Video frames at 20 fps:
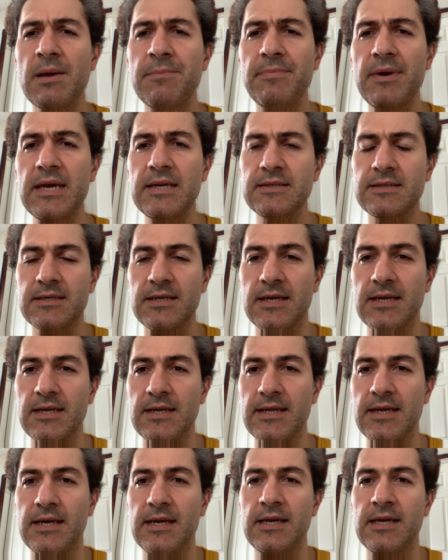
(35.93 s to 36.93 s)

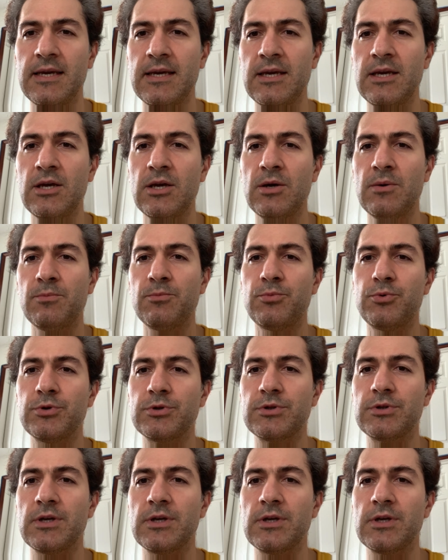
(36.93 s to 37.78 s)
basically put